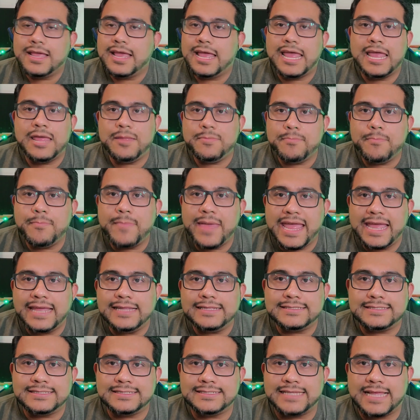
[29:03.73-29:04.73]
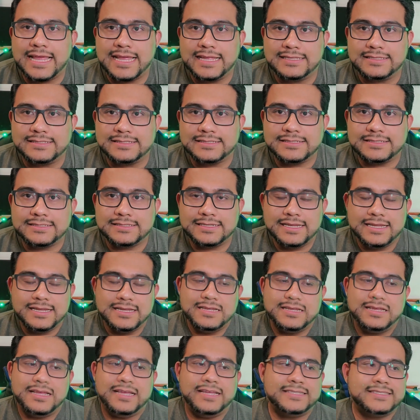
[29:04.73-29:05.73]
It made sense.
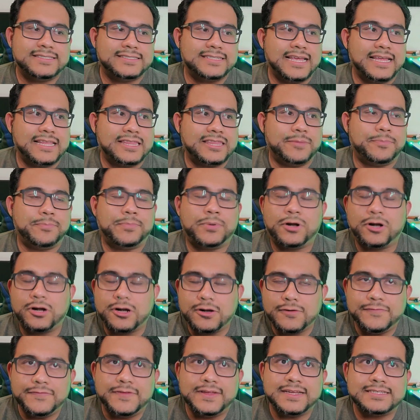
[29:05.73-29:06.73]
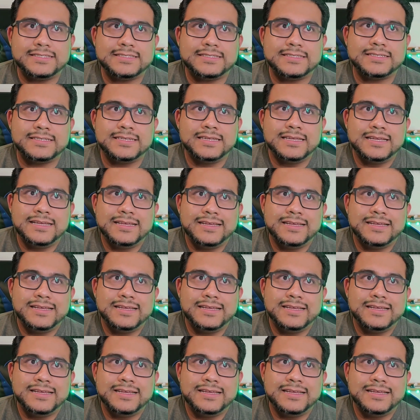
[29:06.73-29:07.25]
It's like the perfect,